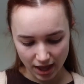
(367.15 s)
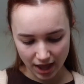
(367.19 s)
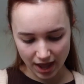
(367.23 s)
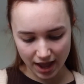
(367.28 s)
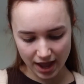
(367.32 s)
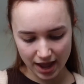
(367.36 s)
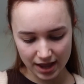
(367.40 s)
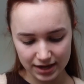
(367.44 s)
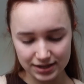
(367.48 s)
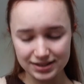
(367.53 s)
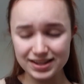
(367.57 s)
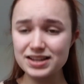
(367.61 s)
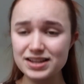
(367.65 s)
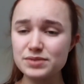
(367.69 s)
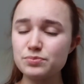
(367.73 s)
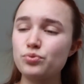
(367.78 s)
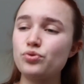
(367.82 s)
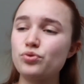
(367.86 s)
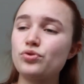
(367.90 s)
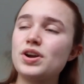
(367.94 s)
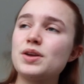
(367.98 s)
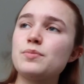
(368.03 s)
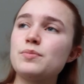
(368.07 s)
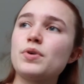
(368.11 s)
And that is
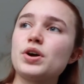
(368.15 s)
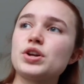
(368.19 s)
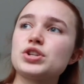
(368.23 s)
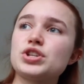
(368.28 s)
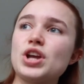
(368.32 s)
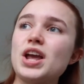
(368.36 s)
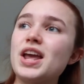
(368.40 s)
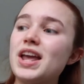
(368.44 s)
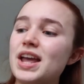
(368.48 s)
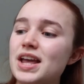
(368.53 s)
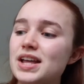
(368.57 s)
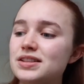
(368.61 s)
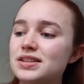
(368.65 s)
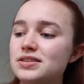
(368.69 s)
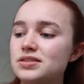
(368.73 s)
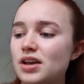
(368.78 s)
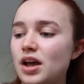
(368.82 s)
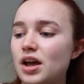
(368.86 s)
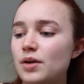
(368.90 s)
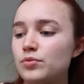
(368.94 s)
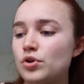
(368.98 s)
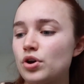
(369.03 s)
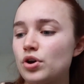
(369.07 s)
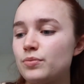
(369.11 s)
pretty much it.
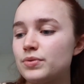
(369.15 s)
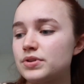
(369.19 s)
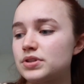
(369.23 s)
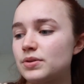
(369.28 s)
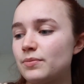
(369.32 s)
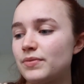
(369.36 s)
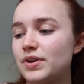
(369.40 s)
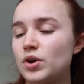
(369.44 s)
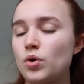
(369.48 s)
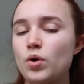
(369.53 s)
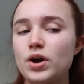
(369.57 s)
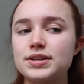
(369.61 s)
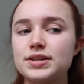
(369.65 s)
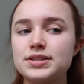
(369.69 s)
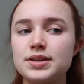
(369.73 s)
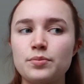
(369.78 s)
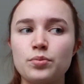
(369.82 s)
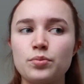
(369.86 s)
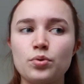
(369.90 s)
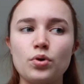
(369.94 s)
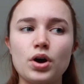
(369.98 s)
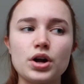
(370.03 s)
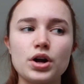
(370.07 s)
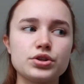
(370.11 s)
I'm going with something quite
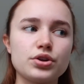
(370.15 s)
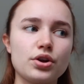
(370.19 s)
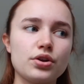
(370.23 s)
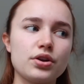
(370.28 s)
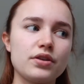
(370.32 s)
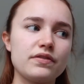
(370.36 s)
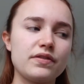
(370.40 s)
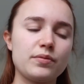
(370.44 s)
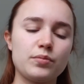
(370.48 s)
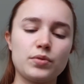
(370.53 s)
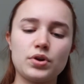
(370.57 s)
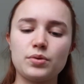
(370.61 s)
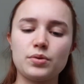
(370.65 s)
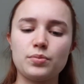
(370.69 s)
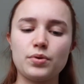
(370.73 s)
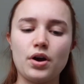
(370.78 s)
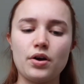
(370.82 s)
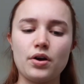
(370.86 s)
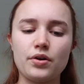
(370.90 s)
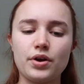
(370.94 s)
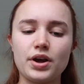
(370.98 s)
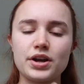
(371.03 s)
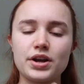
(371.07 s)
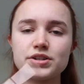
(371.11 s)
simple. I don't know if I'm going to put
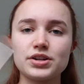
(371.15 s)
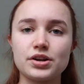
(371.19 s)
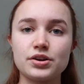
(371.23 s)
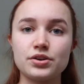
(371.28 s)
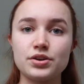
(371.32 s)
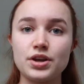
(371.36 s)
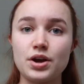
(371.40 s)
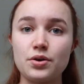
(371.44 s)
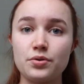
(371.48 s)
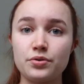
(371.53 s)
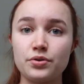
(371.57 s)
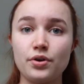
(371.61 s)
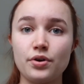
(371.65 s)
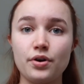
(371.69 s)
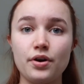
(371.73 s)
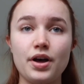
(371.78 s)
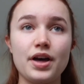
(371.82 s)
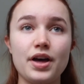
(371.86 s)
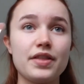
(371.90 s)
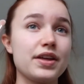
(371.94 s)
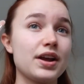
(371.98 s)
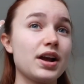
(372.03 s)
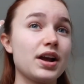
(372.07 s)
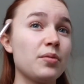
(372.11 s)
on eyeshadow yet or
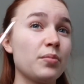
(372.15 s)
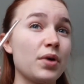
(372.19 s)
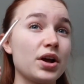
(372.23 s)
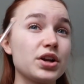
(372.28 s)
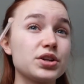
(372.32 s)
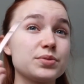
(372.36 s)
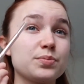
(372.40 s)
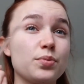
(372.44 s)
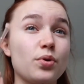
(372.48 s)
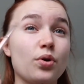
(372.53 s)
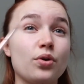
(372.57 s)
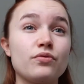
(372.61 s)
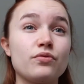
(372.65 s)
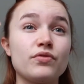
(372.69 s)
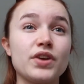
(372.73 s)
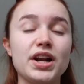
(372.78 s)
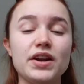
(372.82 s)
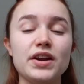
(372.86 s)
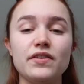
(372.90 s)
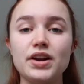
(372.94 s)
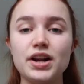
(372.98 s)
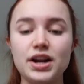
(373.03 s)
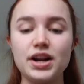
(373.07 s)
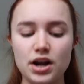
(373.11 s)
not. I think I might just put on
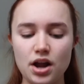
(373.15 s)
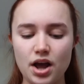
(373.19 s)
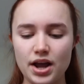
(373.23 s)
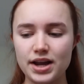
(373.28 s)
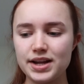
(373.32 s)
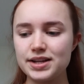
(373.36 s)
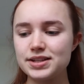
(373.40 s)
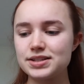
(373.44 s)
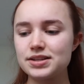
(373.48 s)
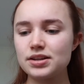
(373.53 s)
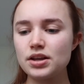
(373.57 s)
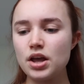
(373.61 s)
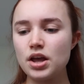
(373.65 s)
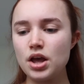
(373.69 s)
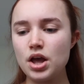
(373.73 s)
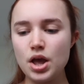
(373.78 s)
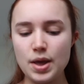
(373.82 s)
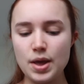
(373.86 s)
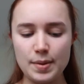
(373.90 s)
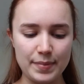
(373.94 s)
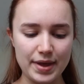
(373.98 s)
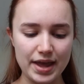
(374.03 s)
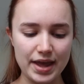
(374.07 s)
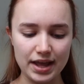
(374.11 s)
really, really light
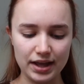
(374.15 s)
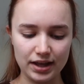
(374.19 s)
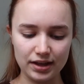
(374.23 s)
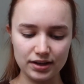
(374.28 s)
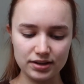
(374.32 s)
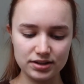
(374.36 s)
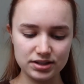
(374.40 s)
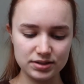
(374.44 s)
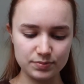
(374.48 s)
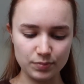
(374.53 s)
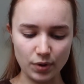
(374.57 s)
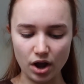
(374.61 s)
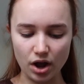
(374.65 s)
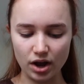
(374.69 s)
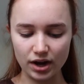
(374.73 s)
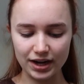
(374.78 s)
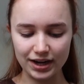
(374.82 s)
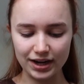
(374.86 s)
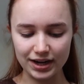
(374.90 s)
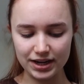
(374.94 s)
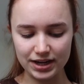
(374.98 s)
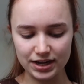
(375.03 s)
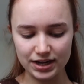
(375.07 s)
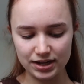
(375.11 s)
pink
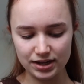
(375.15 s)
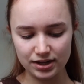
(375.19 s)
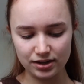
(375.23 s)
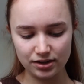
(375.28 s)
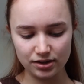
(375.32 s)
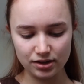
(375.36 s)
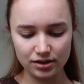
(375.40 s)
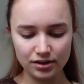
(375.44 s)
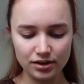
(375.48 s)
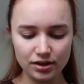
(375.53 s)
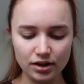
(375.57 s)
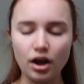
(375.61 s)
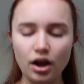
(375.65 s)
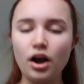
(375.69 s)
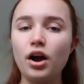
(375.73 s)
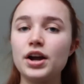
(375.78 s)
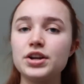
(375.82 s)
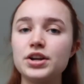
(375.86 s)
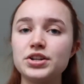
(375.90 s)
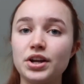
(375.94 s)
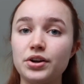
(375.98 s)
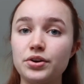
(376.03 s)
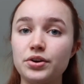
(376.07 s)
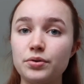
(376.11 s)
sparkly
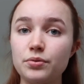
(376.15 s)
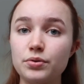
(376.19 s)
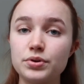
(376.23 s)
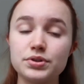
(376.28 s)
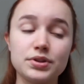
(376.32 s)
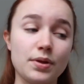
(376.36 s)
eyeshadow or